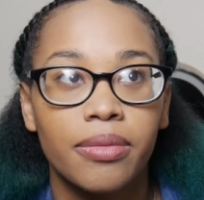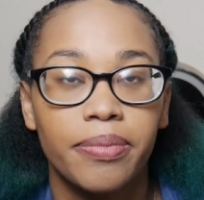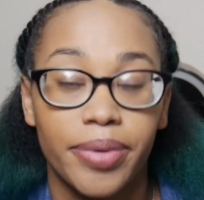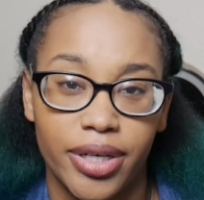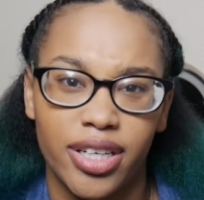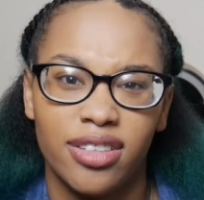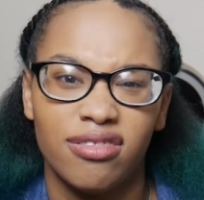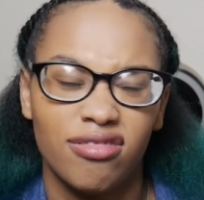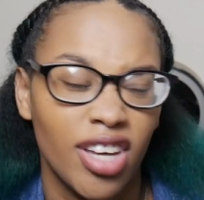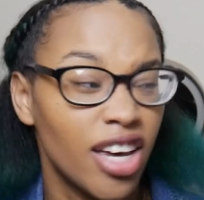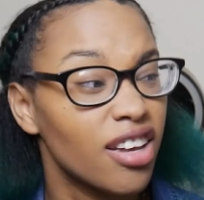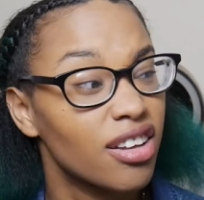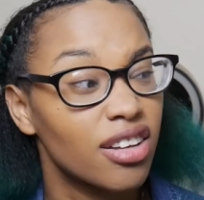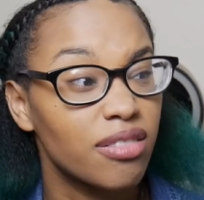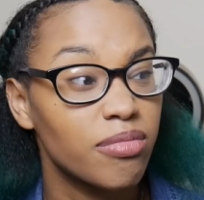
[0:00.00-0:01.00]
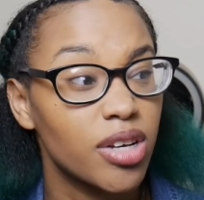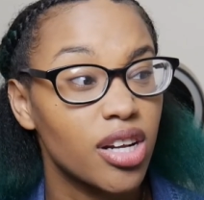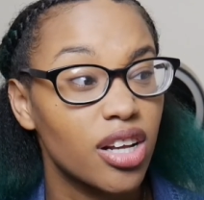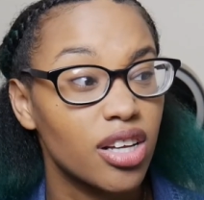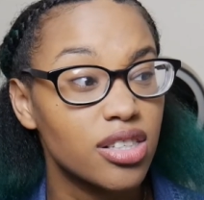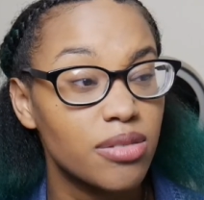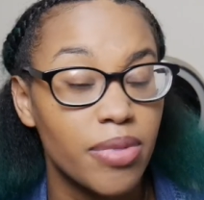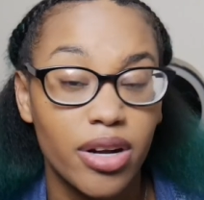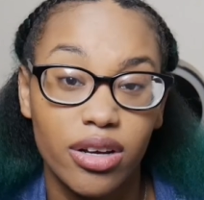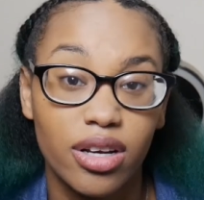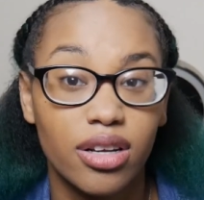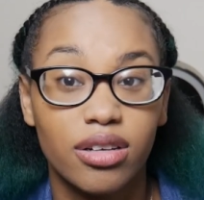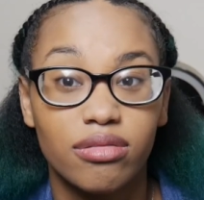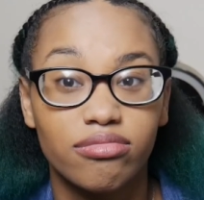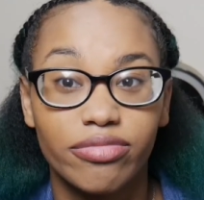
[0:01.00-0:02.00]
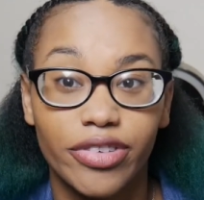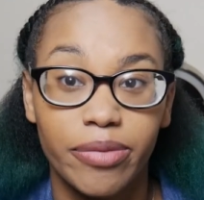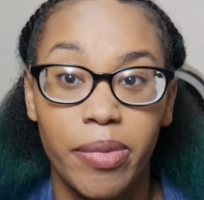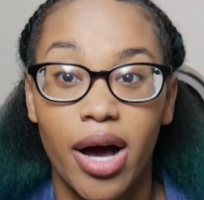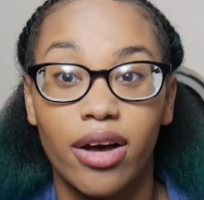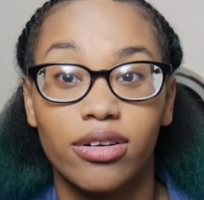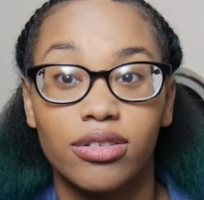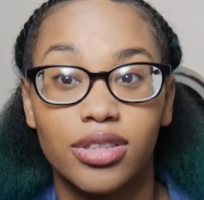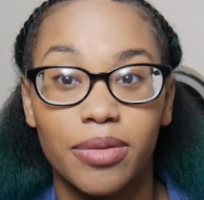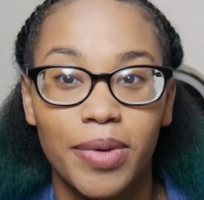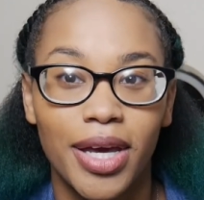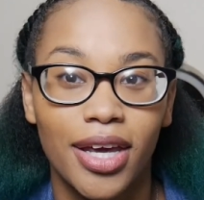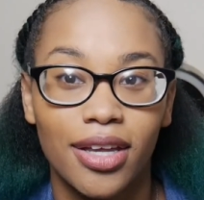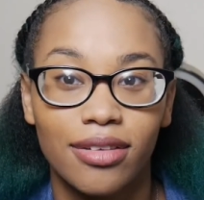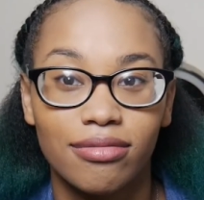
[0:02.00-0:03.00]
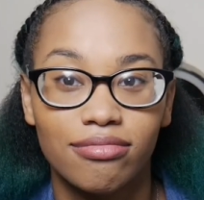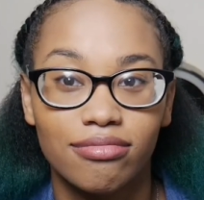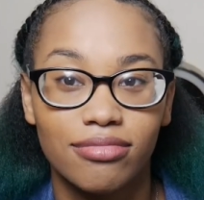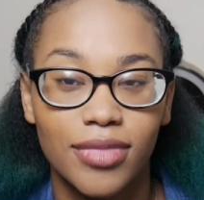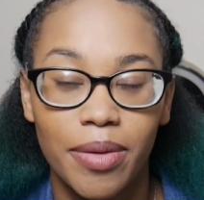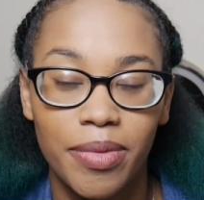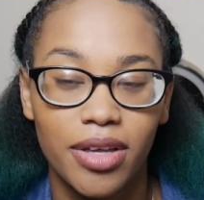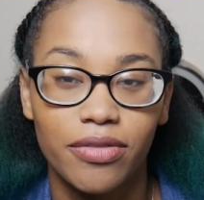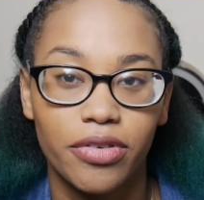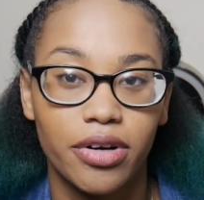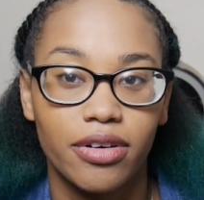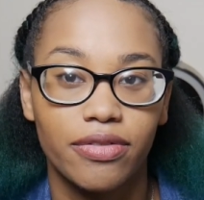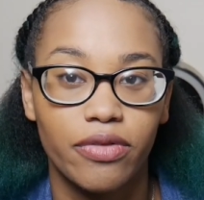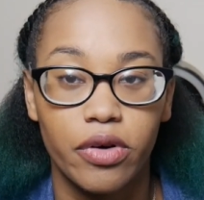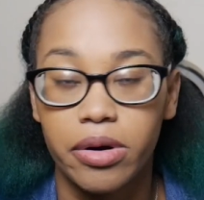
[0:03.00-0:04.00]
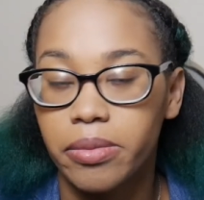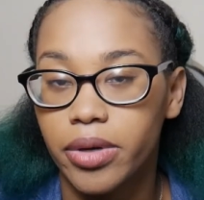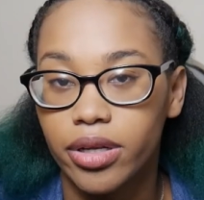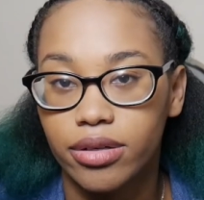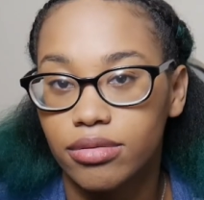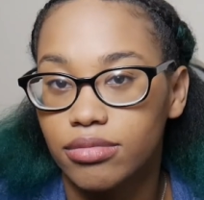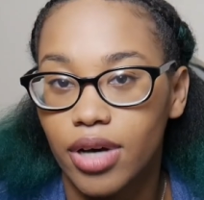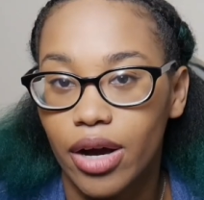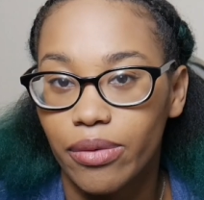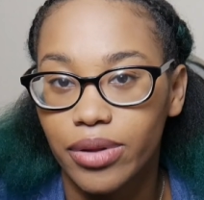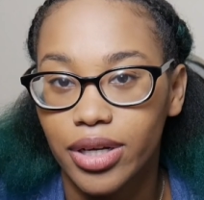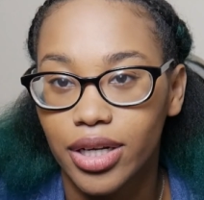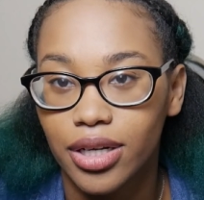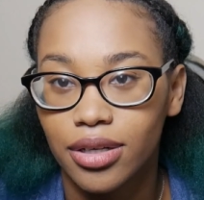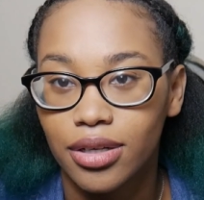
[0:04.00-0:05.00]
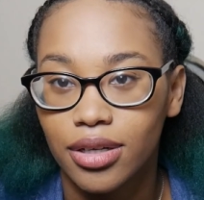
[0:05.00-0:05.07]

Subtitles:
But yeah, I mean, that's about it for bottles. I mean for formula, probably.